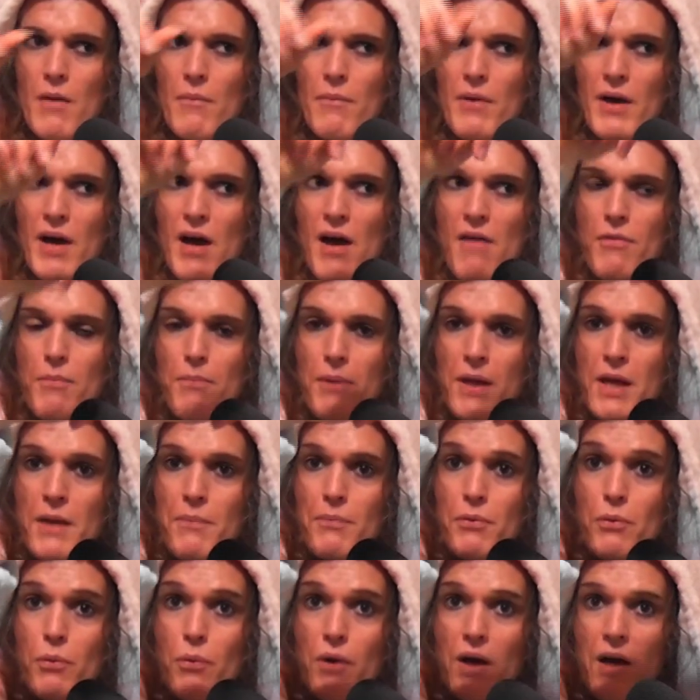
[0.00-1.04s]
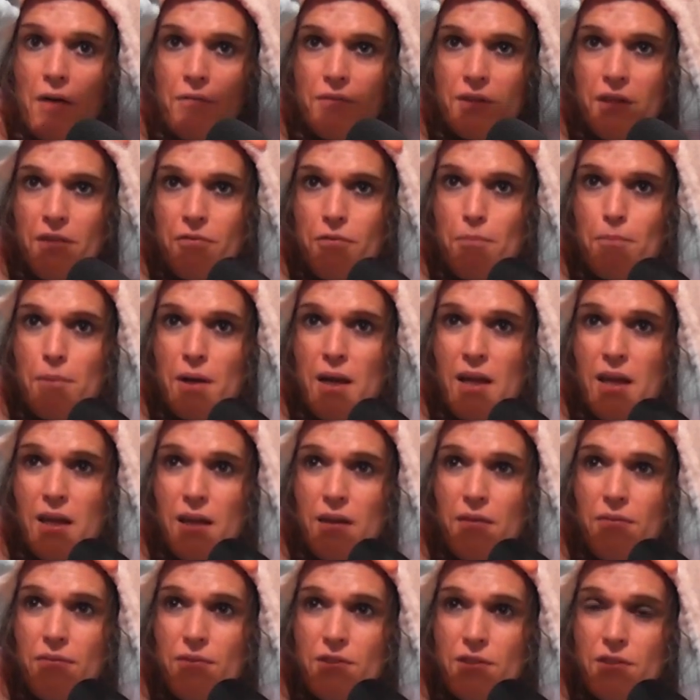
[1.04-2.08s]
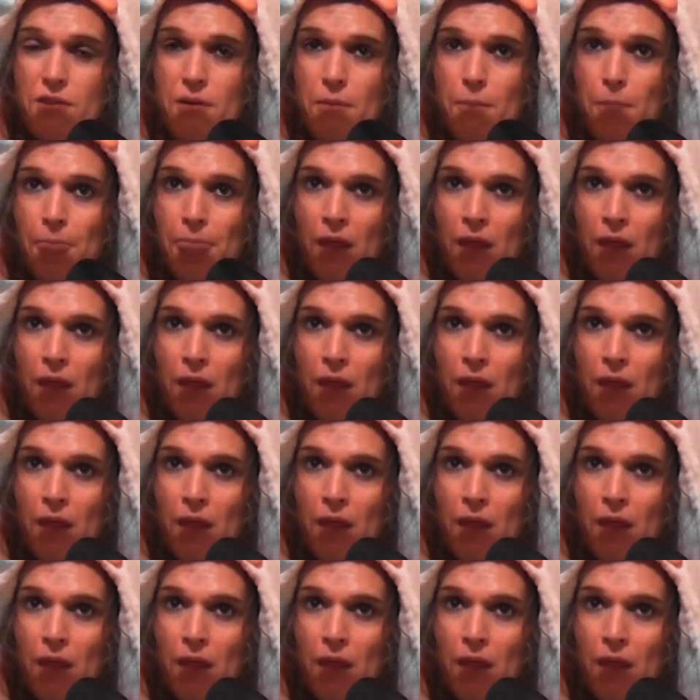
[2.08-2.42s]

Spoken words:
but other people will have different beliefs,